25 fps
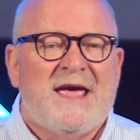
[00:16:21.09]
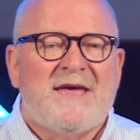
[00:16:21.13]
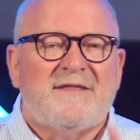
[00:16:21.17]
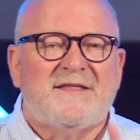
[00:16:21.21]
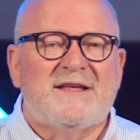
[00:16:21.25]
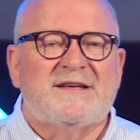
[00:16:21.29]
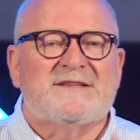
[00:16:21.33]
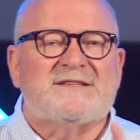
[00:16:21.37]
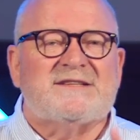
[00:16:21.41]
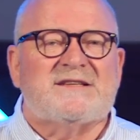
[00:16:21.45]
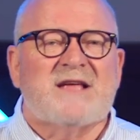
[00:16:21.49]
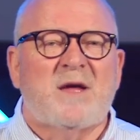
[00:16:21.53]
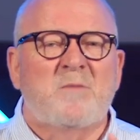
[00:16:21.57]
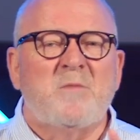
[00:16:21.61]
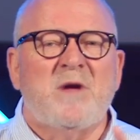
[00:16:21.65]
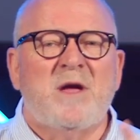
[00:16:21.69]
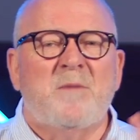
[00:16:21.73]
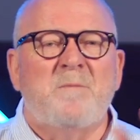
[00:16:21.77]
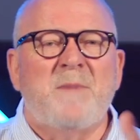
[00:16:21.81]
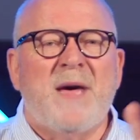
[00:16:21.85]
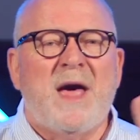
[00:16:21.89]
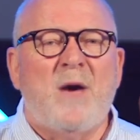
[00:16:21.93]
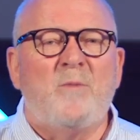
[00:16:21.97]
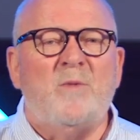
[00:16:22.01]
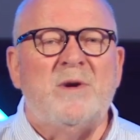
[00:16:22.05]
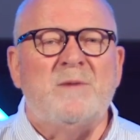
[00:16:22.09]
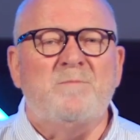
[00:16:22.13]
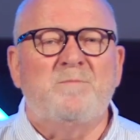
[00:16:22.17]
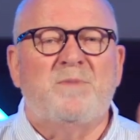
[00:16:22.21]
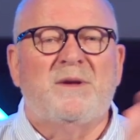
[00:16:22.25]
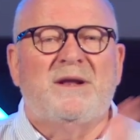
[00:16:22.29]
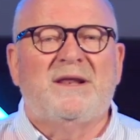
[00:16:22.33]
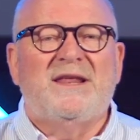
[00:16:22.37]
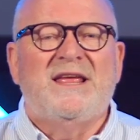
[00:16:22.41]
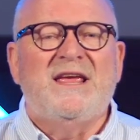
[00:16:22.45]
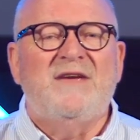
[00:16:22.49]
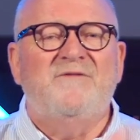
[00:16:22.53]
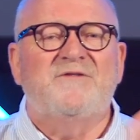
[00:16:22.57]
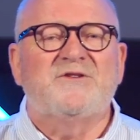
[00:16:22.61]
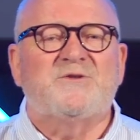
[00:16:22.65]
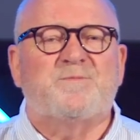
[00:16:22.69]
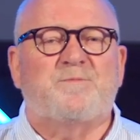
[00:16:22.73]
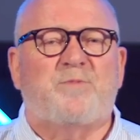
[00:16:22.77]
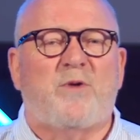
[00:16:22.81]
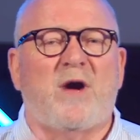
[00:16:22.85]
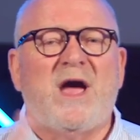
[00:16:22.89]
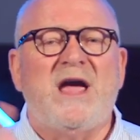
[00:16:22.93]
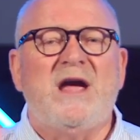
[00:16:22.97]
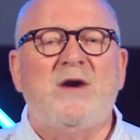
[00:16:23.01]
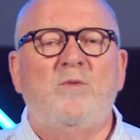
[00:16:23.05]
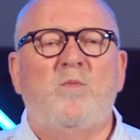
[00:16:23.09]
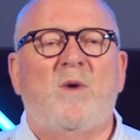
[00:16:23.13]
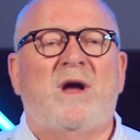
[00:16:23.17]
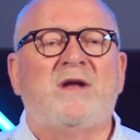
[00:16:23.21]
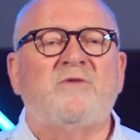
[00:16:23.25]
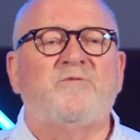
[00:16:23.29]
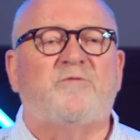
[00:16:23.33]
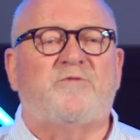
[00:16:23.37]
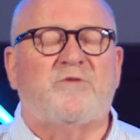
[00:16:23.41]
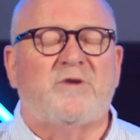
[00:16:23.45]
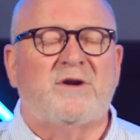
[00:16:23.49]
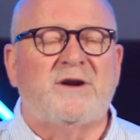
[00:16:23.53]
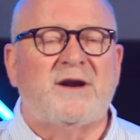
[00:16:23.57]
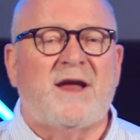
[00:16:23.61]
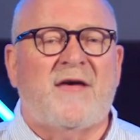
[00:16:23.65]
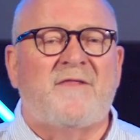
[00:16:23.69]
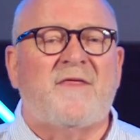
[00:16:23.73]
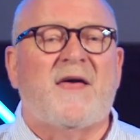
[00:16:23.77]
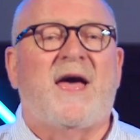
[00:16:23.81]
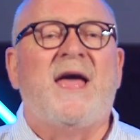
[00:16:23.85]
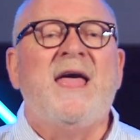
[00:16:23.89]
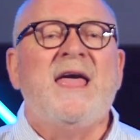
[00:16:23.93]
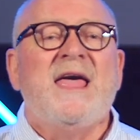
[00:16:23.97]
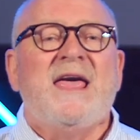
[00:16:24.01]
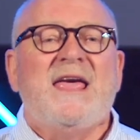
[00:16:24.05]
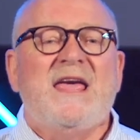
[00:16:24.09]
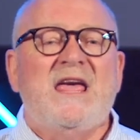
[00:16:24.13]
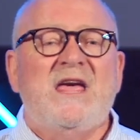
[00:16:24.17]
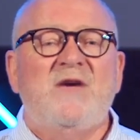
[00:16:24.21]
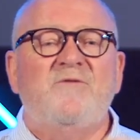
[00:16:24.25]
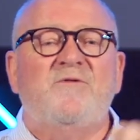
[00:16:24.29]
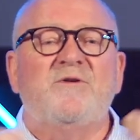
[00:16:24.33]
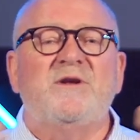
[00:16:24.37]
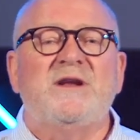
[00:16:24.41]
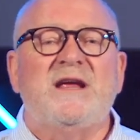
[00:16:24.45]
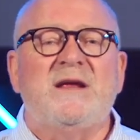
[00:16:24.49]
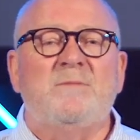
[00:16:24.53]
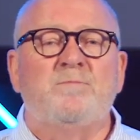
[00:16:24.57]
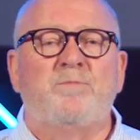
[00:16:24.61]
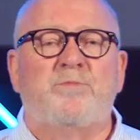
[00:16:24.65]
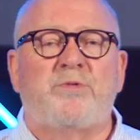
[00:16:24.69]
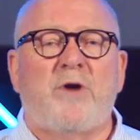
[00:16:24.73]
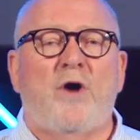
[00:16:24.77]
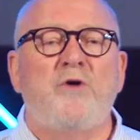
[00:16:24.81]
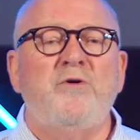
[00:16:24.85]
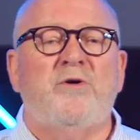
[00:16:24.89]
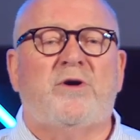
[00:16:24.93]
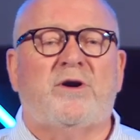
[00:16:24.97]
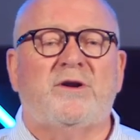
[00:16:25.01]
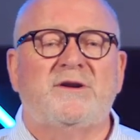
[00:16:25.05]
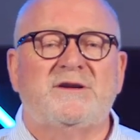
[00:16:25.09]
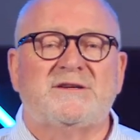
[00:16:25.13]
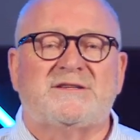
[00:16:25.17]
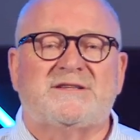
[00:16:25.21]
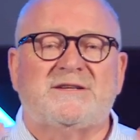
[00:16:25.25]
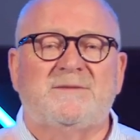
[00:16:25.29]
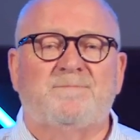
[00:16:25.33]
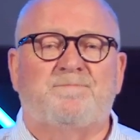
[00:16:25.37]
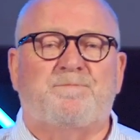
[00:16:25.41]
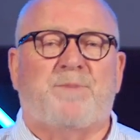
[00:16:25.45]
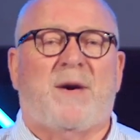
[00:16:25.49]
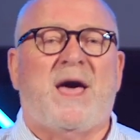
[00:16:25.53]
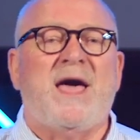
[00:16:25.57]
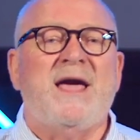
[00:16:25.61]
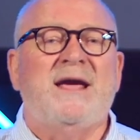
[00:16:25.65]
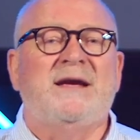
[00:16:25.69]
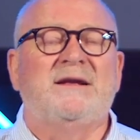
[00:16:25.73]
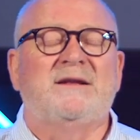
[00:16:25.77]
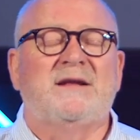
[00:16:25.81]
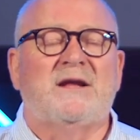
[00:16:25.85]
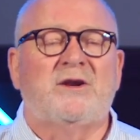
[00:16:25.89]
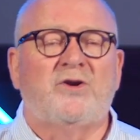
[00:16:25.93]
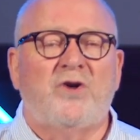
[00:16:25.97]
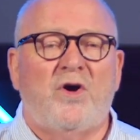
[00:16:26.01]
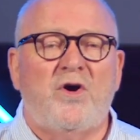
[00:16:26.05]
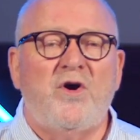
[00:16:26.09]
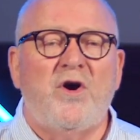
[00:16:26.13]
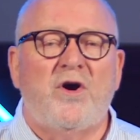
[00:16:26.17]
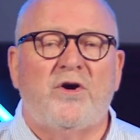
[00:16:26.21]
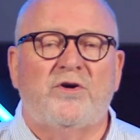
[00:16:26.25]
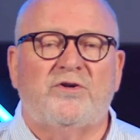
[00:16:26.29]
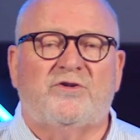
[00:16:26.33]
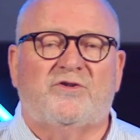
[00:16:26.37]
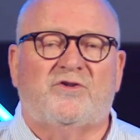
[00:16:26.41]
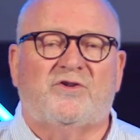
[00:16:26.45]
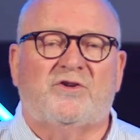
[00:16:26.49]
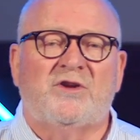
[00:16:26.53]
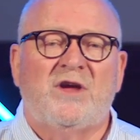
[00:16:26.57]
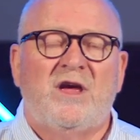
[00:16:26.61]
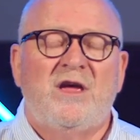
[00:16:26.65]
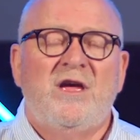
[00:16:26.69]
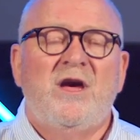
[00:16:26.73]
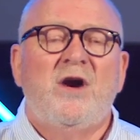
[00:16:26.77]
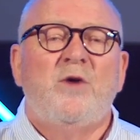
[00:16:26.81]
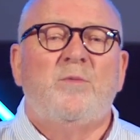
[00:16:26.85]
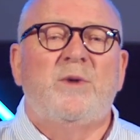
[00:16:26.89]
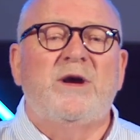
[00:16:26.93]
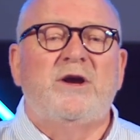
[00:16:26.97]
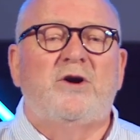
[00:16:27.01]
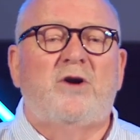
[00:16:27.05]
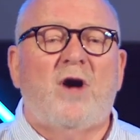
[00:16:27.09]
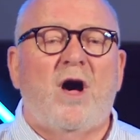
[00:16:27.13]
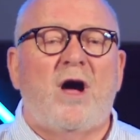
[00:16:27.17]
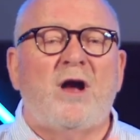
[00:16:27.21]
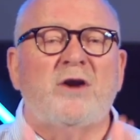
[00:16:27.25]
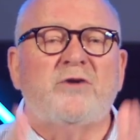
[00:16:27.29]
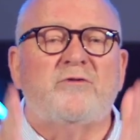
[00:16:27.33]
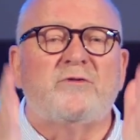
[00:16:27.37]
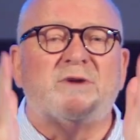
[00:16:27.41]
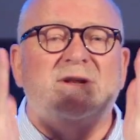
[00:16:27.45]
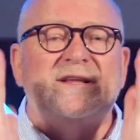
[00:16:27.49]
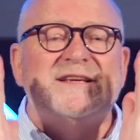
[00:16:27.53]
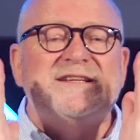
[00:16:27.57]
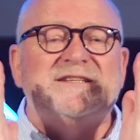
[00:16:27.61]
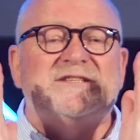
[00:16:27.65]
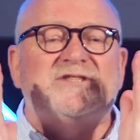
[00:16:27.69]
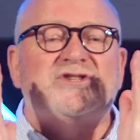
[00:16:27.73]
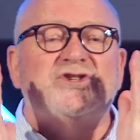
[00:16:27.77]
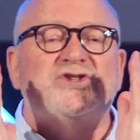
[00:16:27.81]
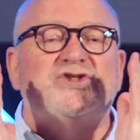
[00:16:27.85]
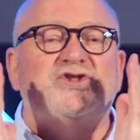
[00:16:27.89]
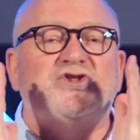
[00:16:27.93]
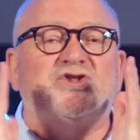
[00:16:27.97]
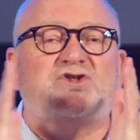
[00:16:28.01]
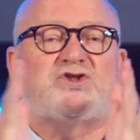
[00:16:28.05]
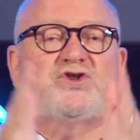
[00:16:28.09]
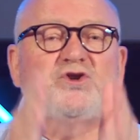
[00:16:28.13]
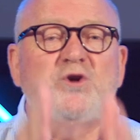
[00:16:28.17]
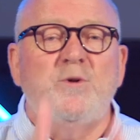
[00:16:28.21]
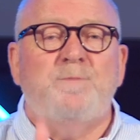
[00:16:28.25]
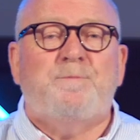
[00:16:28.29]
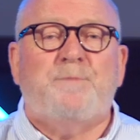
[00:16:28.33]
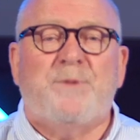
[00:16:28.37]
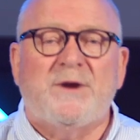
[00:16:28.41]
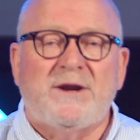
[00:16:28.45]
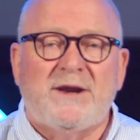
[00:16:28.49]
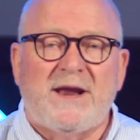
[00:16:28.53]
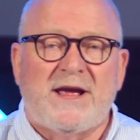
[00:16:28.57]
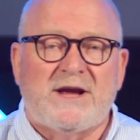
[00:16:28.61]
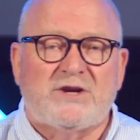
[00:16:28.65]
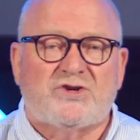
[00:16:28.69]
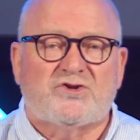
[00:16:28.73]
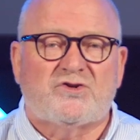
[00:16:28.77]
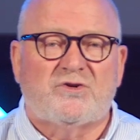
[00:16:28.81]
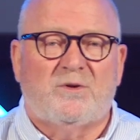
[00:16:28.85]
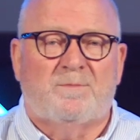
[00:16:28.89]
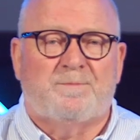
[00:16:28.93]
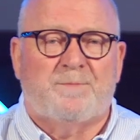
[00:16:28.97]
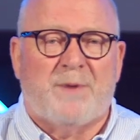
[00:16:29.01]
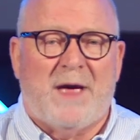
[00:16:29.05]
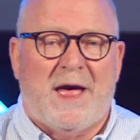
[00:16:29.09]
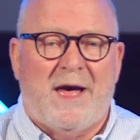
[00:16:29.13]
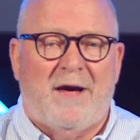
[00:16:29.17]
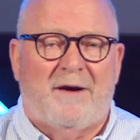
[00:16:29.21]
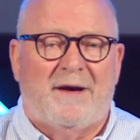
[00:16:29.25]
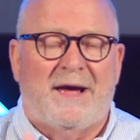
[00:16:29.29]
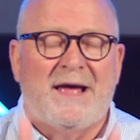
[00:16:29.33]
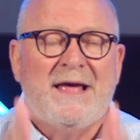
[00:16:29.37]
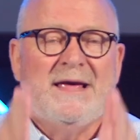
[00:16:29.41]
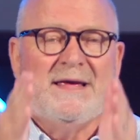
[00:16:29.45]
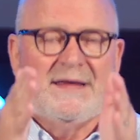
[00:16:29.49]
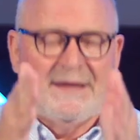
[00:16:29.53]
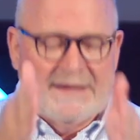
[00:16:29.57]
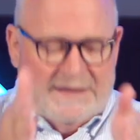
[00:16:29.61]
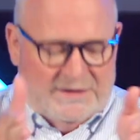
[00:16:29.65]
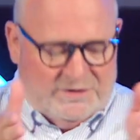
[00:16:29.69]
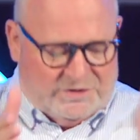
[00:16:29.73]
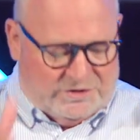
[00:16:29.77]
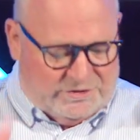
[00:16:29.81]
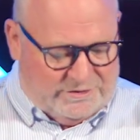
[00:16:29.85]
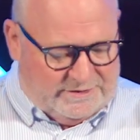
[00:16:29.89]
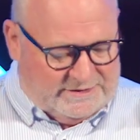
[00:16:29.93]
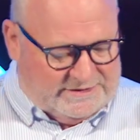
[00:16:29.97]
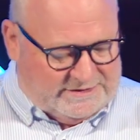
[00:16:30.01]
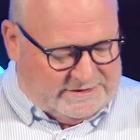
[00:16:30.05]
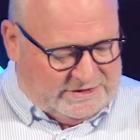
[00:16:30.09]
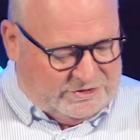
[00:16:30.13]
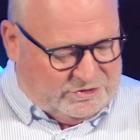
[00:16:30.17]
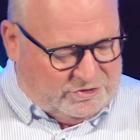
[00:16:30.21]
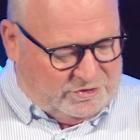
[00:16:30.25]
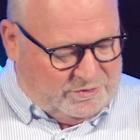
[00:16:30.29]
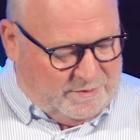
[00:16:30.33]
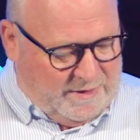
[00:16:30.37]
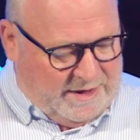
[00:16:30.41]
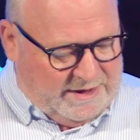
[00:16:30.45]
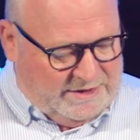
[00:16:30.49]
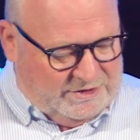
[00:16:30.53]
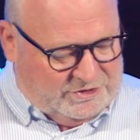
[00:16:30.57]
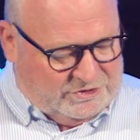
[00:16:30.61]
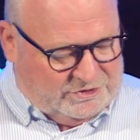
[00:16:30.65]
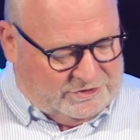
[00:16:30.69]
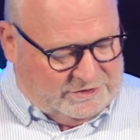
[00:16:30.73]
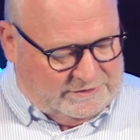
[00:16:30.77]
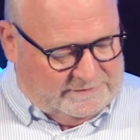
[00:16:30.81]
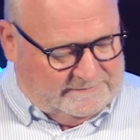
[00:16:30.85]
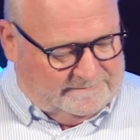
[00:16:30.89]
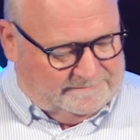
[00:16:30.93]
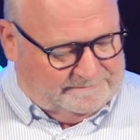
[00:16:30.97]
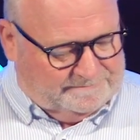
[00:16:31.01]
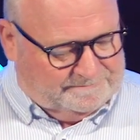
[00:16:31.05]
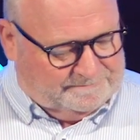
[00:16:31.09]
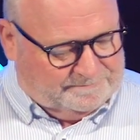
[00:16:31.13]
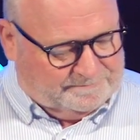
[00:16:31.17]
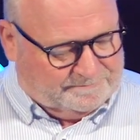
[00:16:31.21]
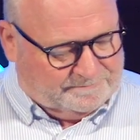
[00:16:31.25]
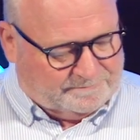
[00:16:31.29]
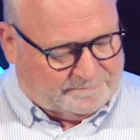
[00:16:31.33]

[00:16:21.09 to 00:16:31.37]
There's something about when believers pray one for another, even in brokenness, in pain and hurt, where God releases supernatural power into a situation.